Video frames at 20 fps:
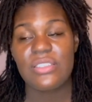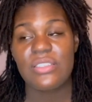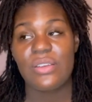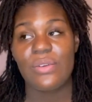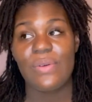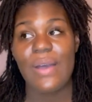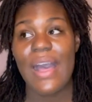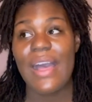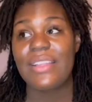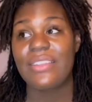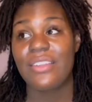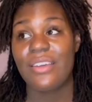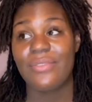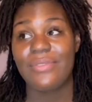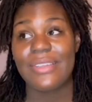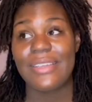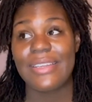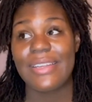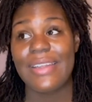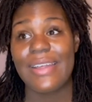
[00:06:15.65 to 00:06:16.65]
So I loved
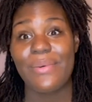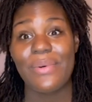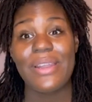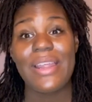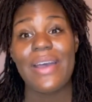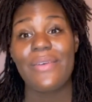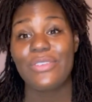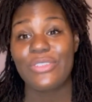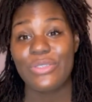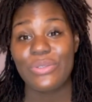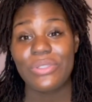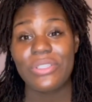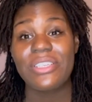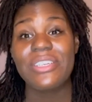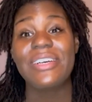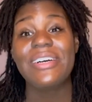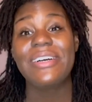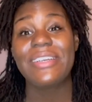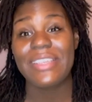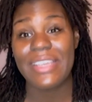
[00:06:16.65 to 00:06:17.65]
it, and I would have a
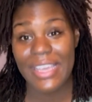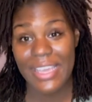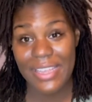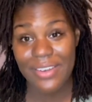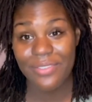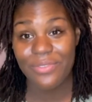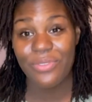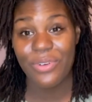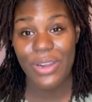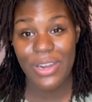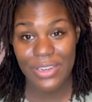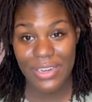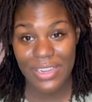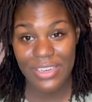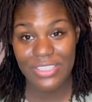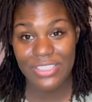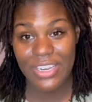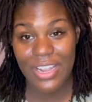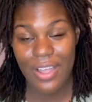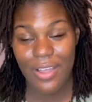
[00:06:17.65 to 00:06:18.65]
doula again for our
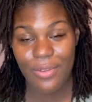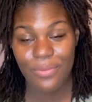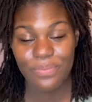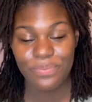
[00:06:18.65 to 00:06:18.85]
next child.